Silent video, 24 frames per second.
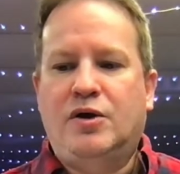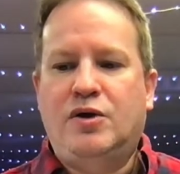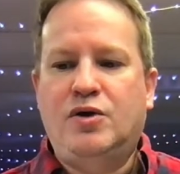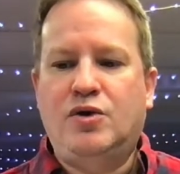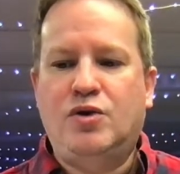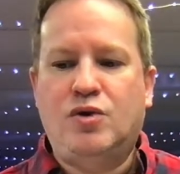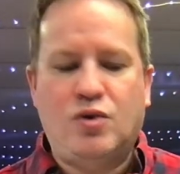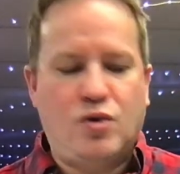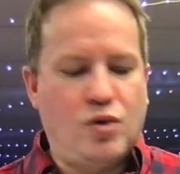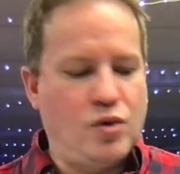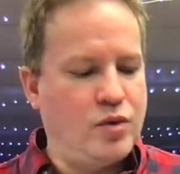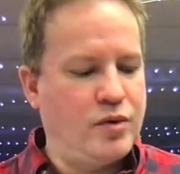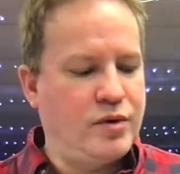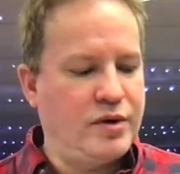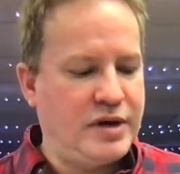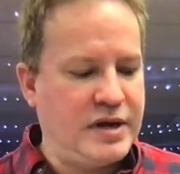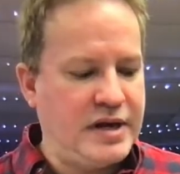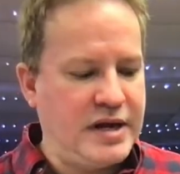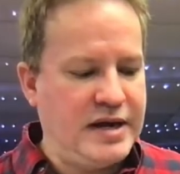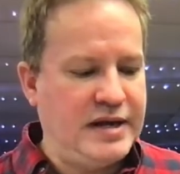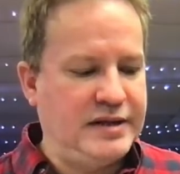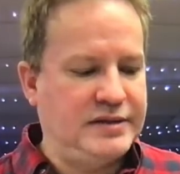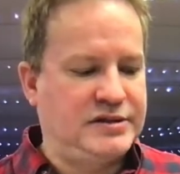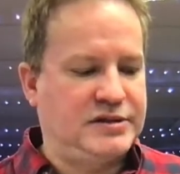who
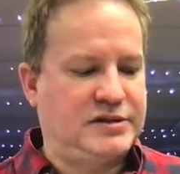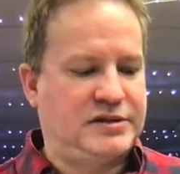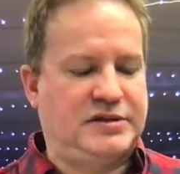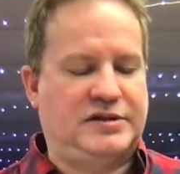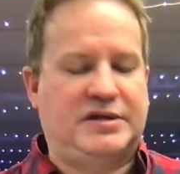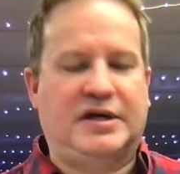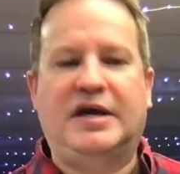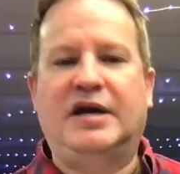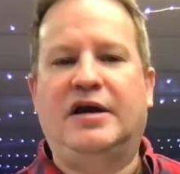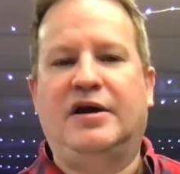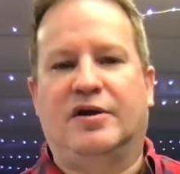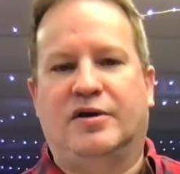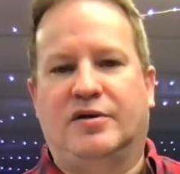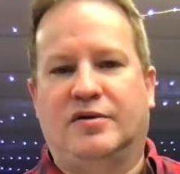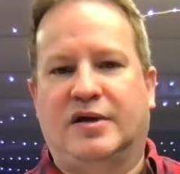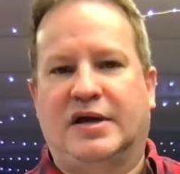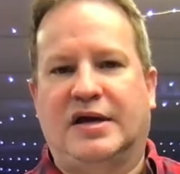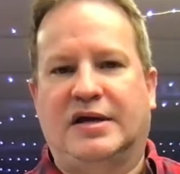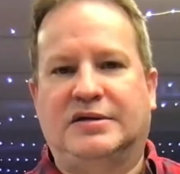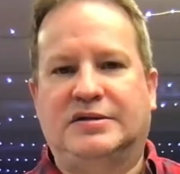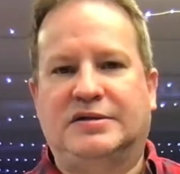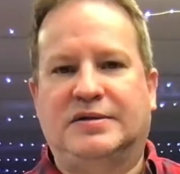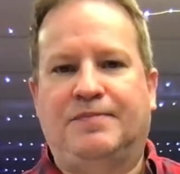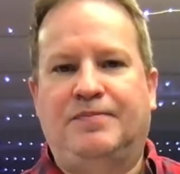needs to hear
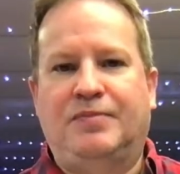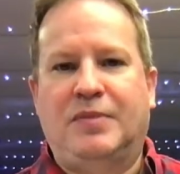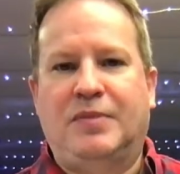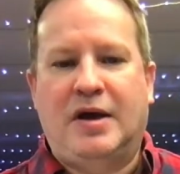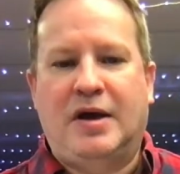this.